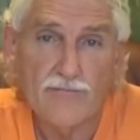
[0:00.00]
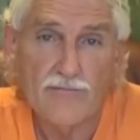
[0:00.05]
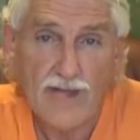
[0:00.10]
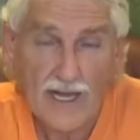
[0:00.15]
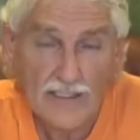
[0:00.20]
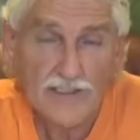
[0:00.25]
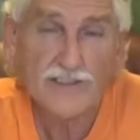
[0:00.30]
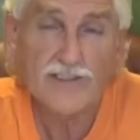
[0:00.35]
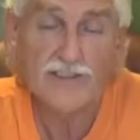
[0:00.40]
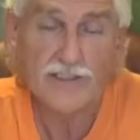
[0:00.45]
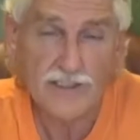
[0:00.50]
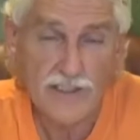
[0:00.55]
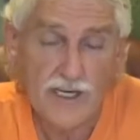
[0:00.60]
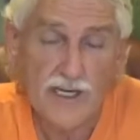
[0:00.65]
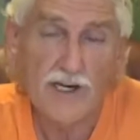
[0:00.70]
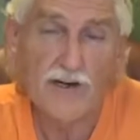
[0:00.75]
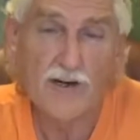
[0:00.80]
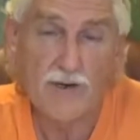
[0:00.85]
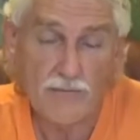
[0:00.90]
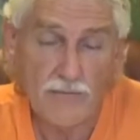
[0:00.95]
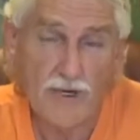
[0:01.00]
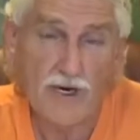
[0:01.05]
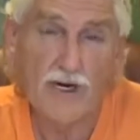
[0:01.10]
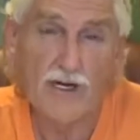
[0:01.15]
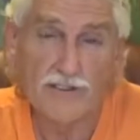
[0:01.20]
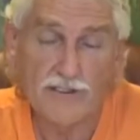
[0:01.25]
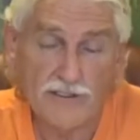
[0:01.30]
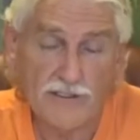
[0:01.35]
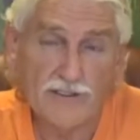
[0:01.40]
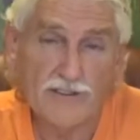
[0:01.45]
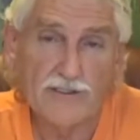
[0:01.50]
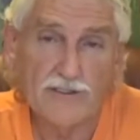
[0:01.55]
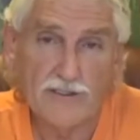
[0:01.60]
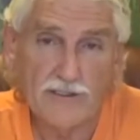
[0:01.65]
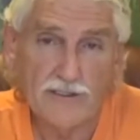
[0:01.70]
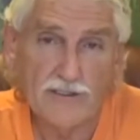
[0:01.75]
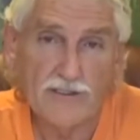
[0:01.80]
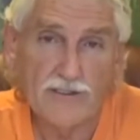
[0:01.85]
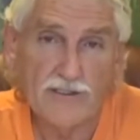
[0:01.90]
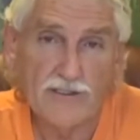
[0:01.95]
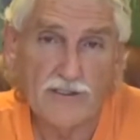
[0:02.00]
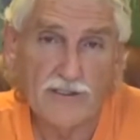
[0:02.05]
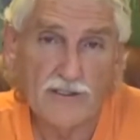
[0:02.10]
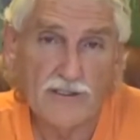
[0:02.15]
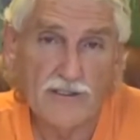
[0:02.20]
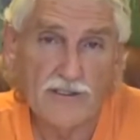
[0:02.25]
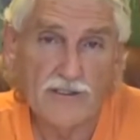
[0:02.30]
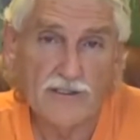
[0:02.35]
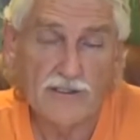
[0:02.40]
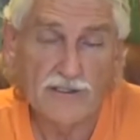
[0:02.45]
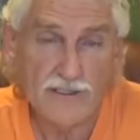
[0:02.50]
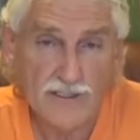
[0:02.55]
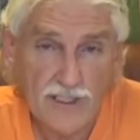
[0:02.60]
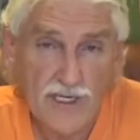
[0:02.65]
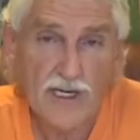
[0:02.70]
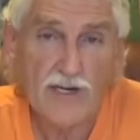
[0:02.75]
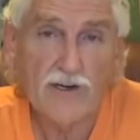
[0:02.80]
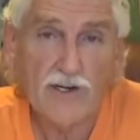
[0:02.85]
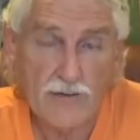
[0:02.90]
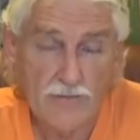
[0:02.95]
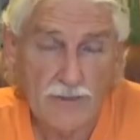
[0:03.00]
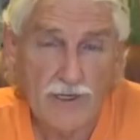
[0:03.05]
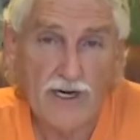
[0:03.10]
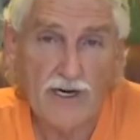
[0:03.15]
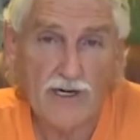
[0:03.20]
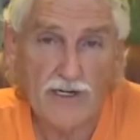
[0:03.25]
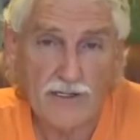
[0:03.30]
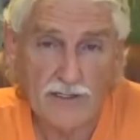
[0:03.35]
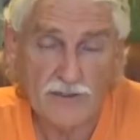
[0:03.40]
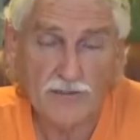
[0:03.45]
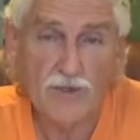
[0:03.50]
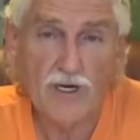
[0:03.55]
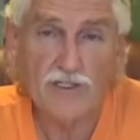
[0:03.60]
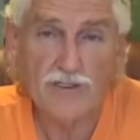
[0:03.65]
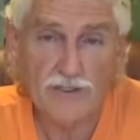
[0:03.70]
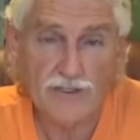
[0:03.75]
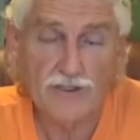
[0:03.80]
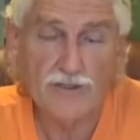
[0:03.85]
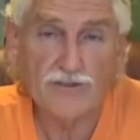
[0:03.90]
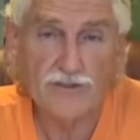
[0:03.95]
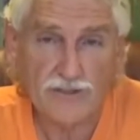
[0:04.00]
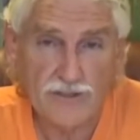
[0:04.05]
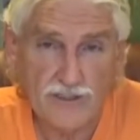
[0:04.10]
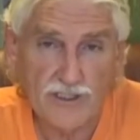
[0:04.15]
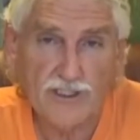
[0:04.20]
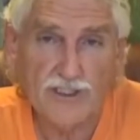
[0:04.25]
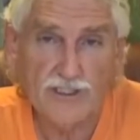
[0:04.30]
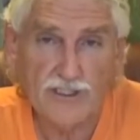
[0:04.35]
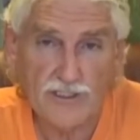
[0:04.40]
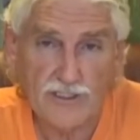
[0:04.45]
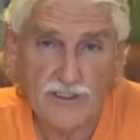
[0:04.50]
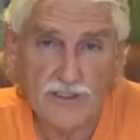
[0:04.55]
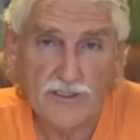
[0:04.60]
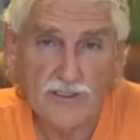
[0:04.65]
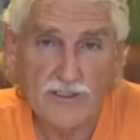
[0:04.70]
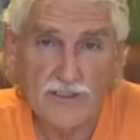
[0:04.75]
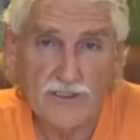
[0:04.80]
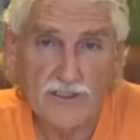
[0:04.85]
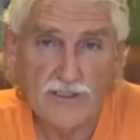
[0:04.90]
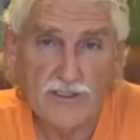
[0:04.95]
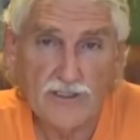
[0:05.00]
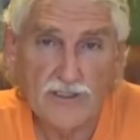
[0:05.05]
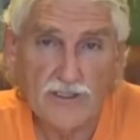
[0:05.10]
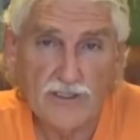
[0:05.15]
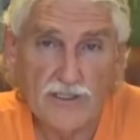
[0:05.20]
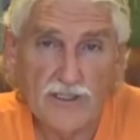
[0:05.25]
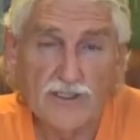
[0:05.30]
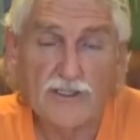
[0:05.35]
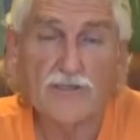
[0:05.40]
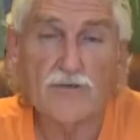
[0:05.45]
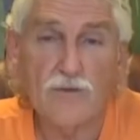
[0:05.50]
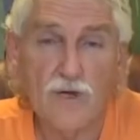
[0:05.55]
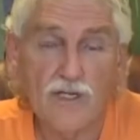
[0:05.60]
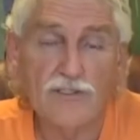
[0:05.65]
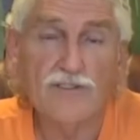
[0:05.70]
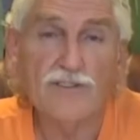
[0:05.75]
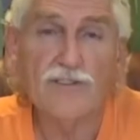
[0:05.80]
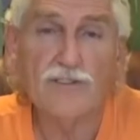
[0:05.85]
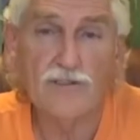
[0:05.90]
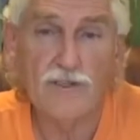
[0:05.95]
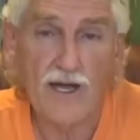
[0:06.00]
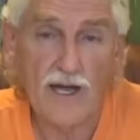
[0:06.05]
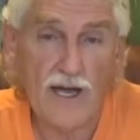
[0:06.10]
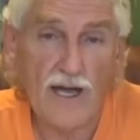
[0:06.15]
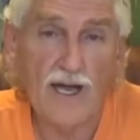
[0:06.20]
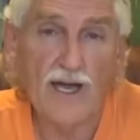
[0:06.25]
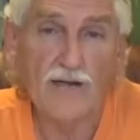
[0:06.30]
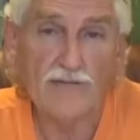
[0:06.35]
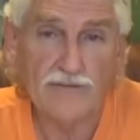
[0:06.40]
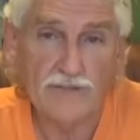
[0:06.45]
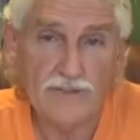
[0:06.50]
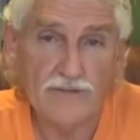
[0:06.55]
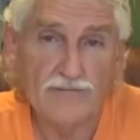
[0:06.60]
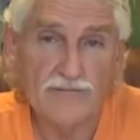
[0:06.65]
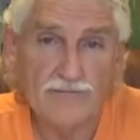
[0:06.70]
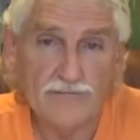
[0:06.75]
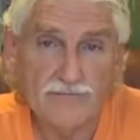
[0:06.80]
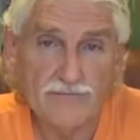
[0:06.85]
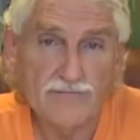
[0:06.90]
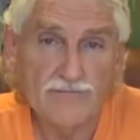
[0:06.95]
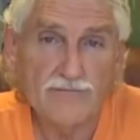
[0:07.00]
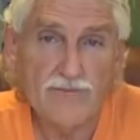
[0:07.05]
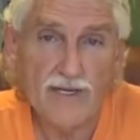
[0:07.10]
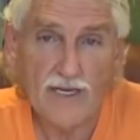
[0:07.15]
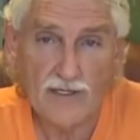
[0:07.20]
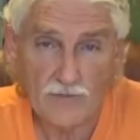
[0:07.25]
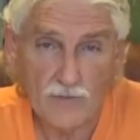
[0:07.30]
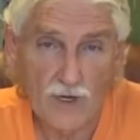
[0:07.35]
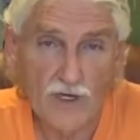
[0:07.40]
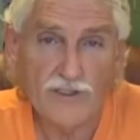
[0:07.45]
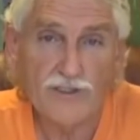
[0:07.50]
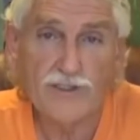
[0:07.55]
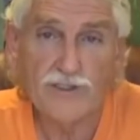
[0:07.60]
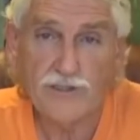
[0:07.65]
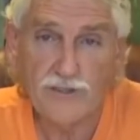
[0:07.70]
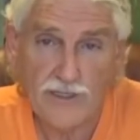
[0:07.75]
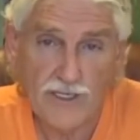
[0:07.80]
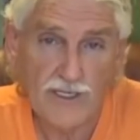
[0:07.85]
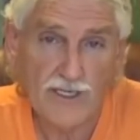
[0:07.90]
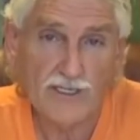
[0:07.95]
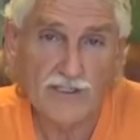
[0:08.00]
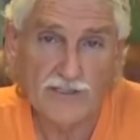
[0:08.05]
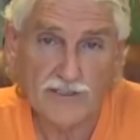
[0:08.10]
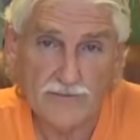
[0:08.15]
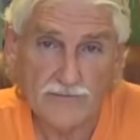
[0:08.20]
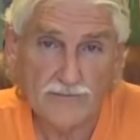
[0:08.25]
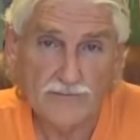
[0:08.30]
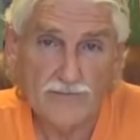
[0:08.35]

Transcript: That's the scary part. The scary part is what you see is what you have and what you get.